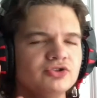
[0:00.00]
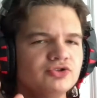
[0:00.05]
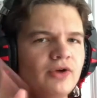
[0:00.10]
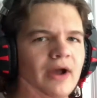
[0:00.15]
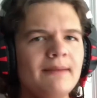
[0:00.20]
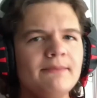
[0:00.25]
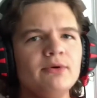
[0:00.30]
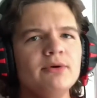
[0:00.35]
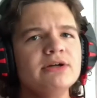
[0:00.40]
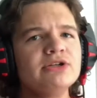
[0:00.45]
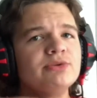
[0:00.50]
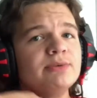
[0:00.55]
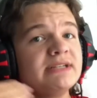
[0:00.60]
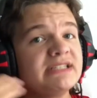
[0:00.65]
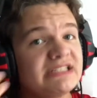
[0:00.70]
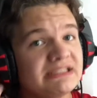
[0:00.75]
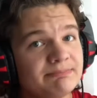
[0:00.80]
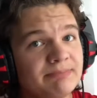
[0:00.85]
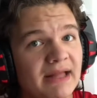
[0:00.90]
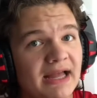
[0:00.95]
I'm going to
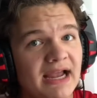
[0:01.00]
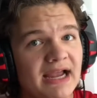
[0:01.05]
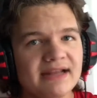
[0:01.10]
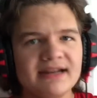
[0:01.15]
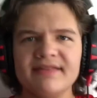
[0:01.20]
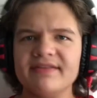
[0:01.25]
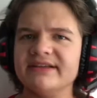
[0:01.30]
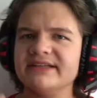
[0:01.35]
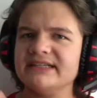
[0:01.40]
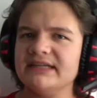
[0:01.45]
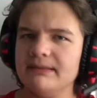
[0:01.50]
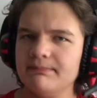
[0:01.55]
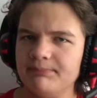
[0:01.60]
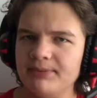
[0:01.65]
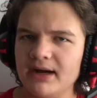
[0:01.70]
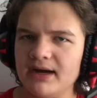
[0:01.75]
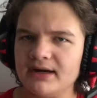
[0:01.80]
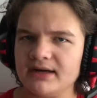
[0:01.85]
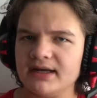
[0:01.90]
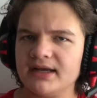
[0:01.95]
explain and then
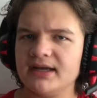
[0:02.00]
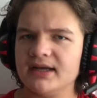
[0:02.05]
debunk